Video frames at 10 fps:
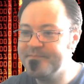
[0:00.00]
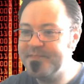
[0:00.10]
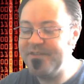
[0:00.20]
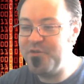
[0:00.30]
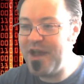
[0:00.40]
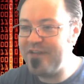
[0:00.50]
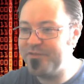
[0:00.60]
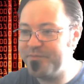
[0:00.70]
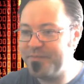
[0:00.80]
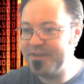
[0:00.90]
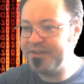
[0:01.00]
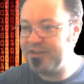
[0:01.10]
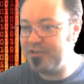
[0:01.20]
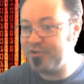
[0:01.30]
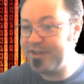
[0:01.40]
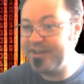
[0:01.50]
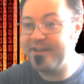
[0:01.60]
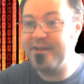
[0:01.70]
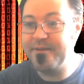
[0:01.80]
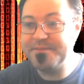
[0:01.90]
If you haven't been looking
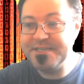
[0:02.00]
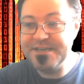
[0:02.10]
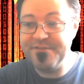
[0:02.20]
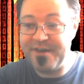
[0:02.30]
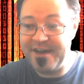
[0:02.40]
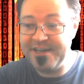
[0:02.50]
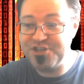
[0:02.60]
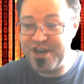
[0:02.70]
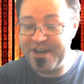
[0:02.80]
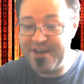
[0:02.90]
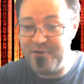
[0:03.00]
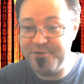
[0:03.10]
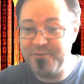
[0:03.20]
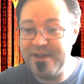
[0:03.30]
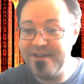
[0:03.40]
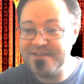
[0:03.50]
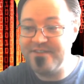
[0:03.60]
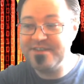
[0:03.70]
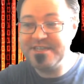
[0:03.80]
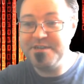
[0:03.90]
at Cub DeFi, check it out. We have
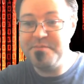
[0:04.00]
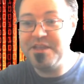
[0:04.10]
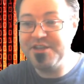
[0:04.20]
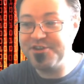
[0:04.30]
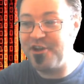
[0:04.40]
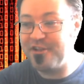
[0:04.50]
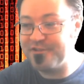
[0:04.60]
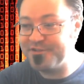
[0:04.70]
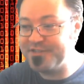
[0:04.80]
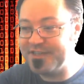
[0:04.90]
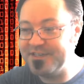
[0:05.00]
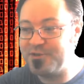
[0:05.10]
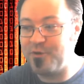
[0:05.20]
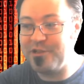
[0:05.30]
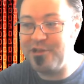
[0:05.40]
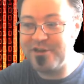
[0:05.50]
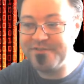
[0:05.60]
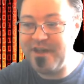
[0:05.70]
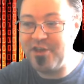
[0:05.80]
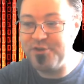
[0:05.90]
$17 million in total locked
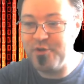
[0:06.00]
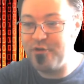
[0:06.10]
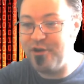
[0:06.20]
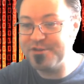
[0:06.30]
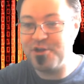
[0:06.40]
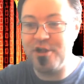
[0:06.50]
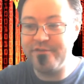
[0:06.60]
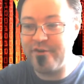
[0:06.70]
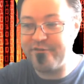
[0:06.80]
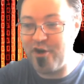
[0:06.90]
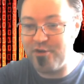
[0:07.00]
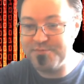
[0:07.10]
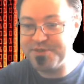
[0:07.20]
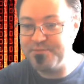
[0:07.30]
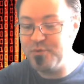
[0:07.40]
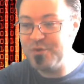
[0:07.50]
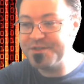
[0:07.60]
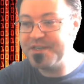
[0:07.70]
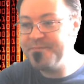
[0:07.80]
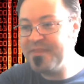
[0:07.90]
value across all of our farms and
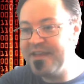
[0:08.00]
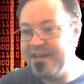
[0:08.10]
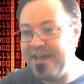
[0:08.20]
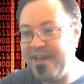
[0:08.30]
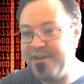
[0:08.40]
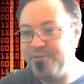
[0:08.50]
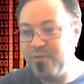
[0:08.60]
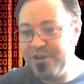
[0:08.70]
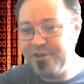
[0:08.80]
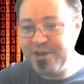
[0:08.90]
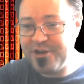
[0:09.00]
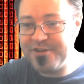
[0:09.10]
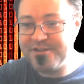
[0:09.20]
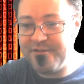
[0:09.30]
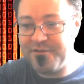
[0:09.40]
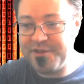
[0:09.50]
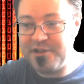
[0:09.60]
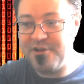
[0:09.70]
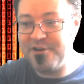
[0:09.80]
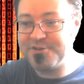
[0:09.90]
pools, and we are here for the
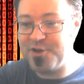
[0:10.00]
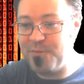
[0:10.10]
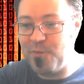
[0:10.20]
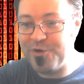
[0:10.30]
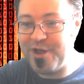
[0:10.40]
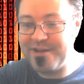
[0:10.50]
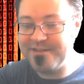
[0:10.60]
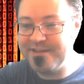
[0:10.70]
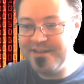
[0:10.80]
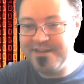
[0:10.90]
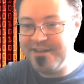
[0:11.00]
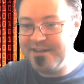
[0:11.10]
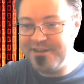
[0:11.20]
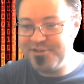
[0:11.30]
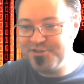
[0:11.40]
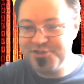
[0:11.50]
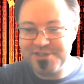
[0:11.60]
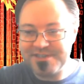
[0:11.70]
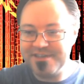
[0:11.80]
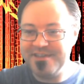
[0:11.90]
long term. not
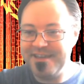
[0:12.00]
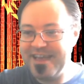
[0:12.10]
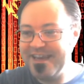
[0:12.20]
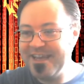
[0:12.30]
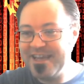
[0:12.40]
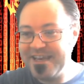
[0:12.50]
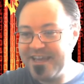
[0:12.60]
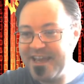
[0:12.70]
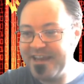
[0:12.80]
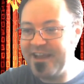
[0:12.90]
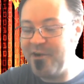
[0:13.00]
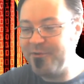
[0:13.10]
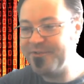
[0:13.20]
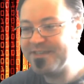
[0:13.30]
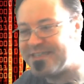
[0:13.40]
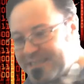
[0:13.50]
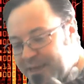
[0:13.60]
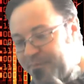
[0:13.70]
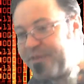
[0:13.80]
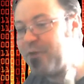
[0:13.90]
just getting in and getting out. This is
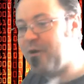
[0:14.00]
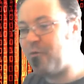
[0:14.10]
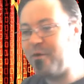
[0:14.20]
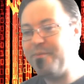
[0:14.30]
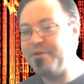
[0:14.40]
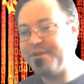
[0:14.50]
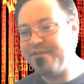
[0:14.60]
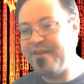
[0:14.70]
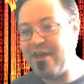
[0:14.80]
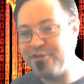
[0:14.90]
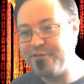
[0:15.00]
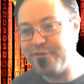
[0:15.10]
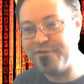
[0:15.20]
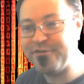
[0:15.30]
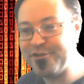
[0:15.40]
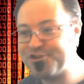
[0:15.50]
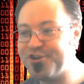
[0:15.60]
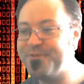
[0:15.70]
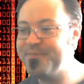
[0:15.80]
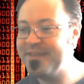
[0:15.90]
something where we're building value for the
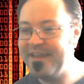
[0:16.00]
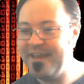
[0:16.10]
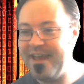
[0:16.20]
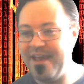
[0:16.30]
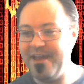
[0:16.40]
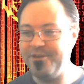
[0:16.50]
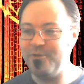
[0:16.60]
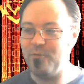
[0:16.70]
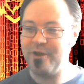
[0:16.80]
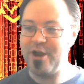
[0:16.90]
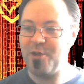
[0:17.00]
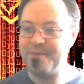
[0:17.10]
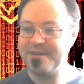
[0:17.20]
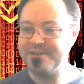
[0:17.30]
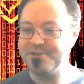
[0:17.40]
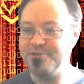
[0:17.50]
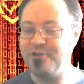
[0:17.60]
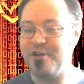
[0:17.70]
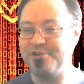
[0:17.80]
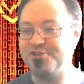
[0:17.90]
future, and we're helping to
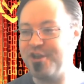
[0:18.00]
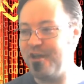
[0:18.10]
launch